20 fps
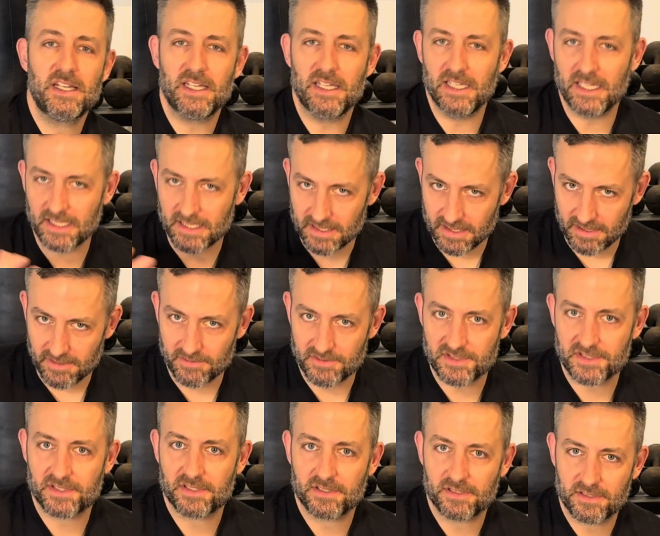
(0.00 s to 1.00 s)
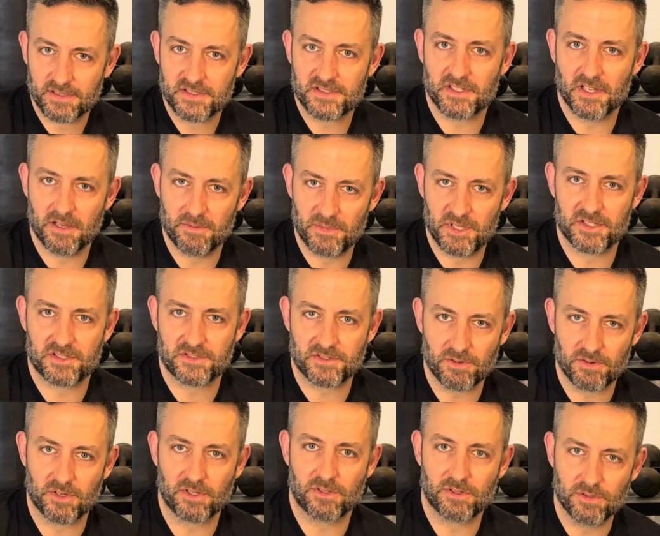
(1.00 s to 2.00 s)
it gives some
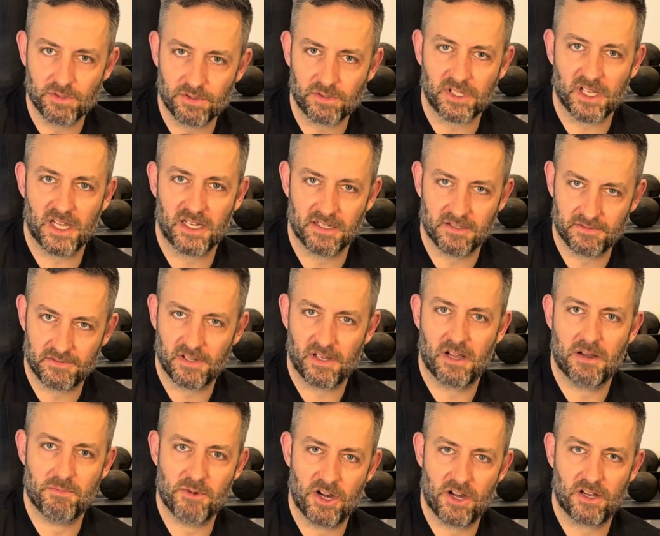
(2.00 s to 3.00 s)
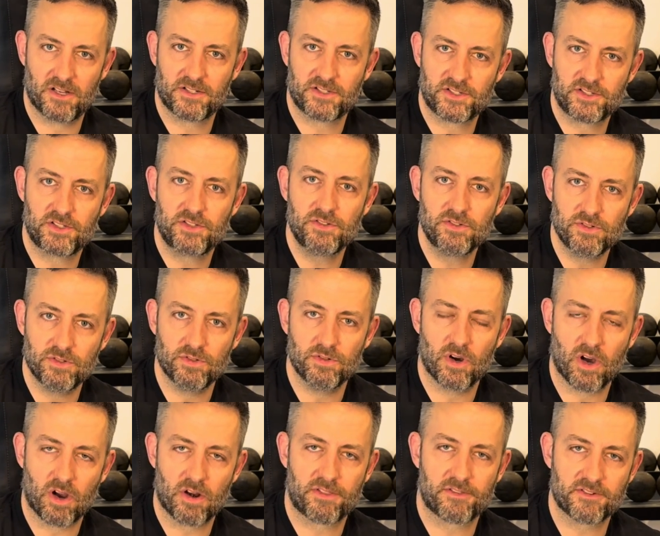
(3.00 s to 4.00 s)
historical kind of homage to
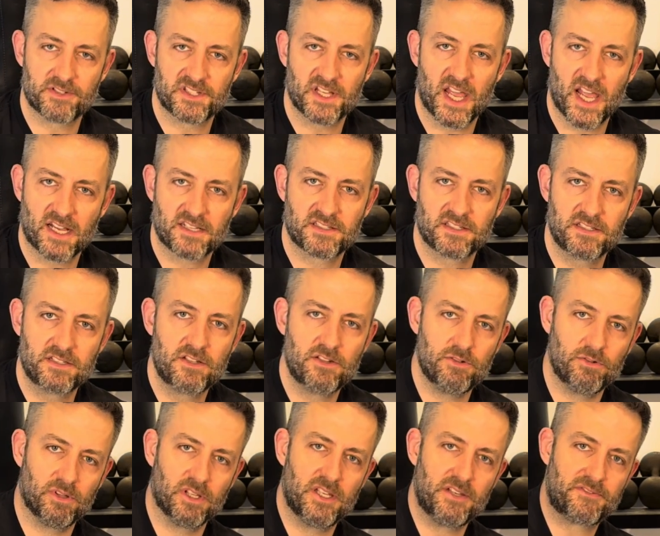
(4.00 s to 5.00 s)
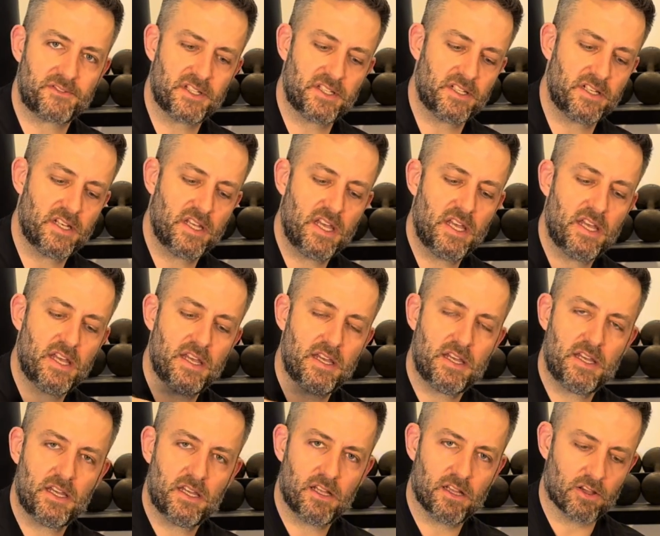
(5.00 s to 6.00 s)
Arthur Saxon, who lifted
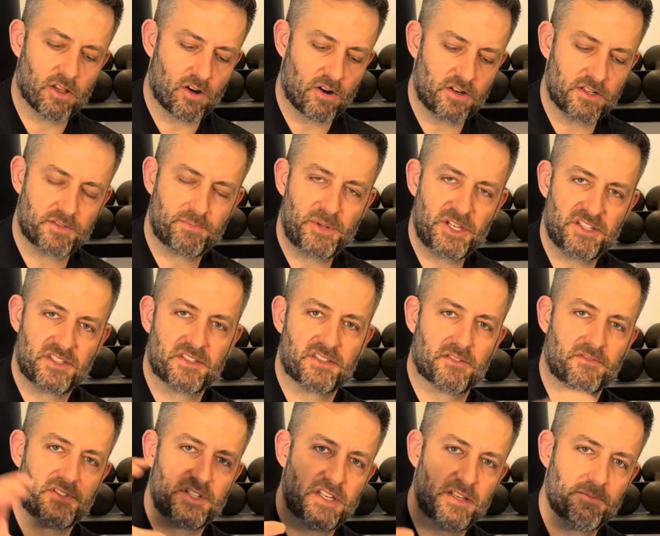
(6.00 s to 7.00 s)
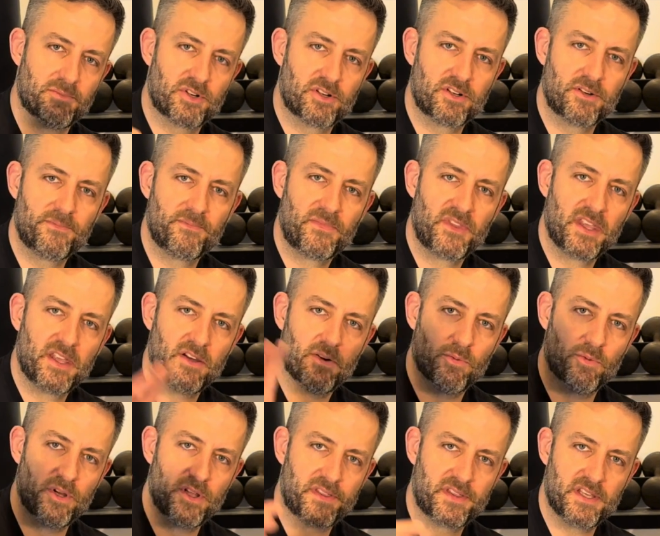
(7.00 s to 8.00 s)
large pieces of timber
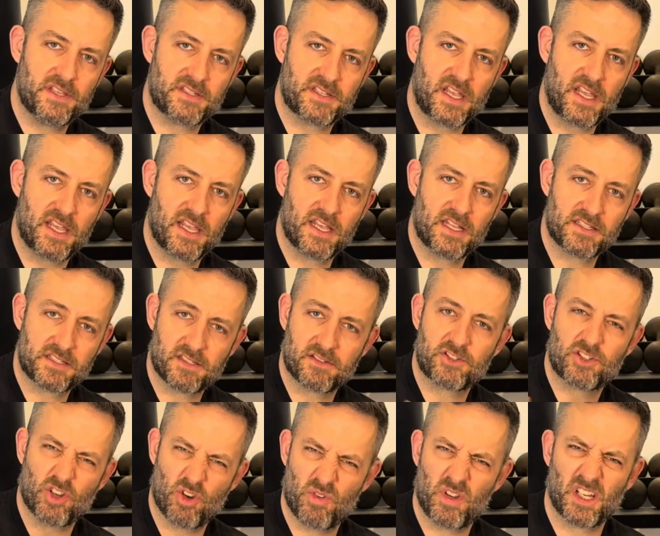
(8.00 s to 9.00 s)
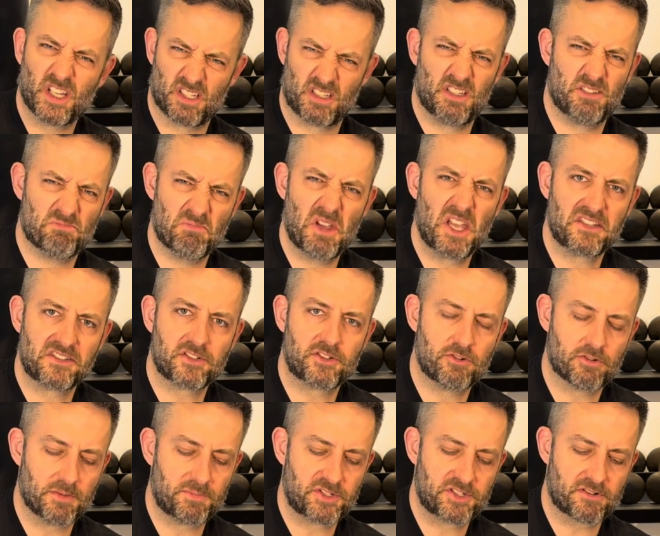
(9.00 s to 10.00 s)
with his hands, showing an immense
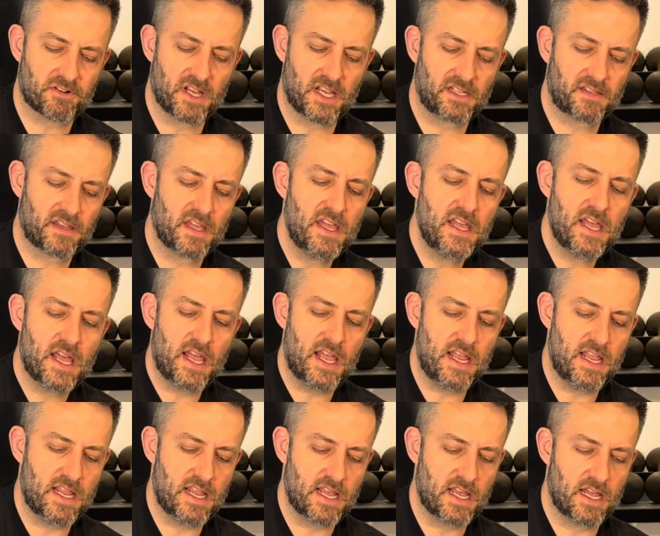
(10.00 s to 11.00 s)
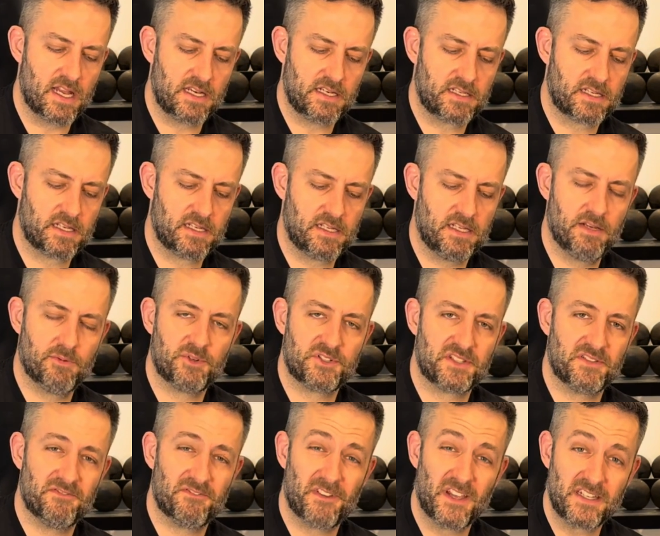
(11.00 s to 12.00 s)
grip strength. And it was
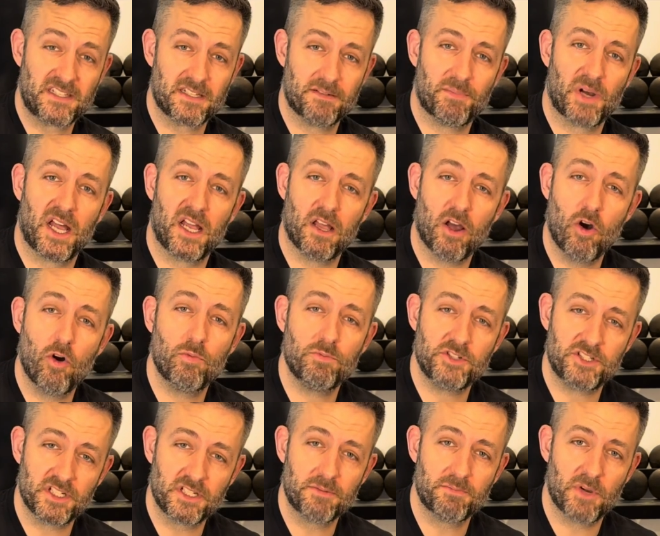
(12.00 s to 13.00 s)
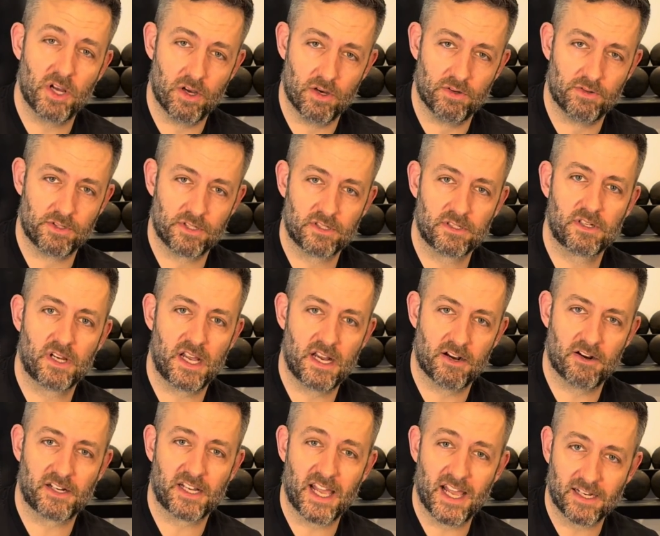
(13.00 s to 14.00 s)
invented by home gym owner
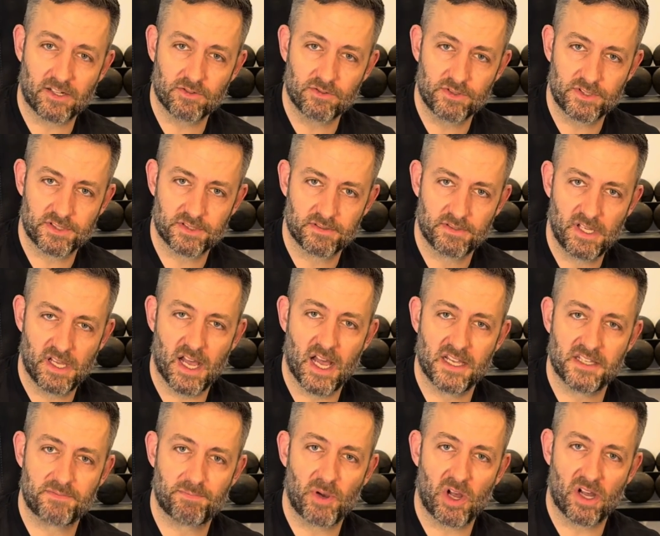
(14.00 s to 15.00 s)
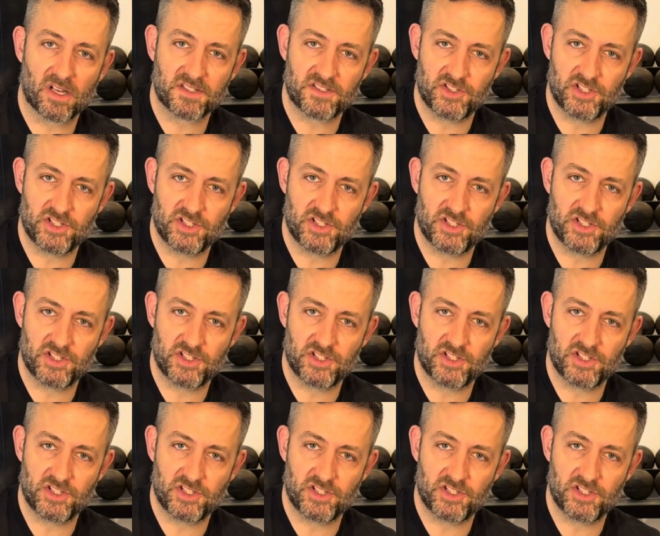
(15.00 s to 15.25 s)
Eric Eccles, Icebox